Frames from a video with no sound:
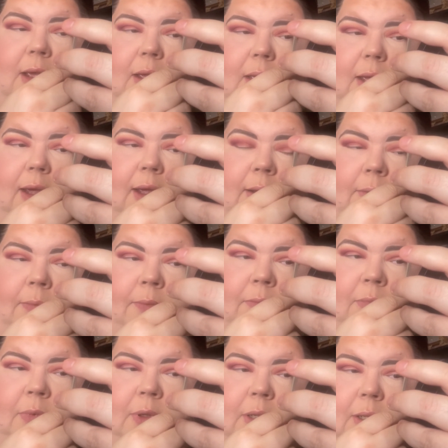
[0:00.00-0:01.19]
And
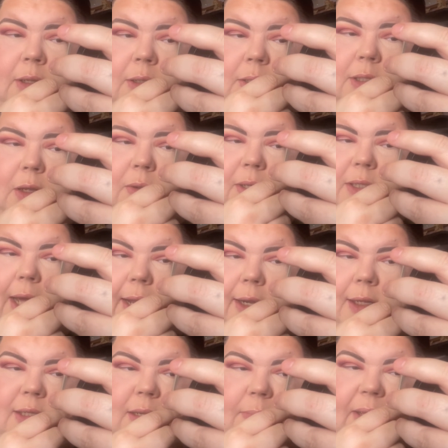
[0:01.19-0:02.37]
so excited
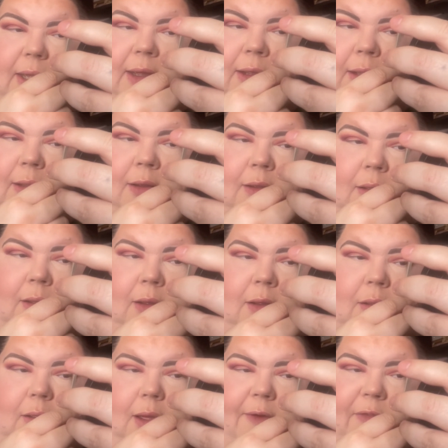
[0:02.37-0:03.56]
to be
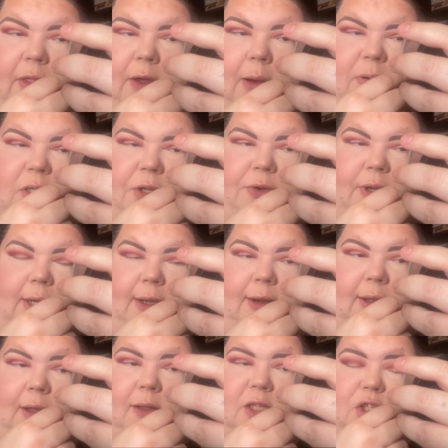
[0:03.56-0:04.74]
having the opportunity
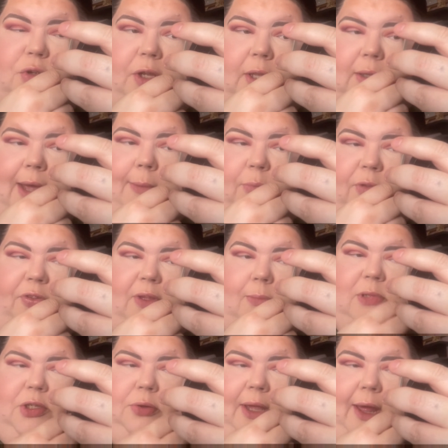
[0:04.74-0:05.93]
to collab with them
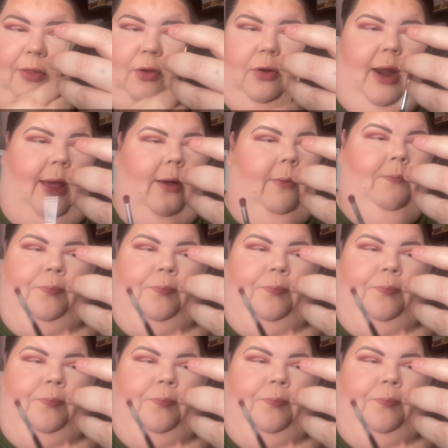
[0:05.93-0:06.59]
together now.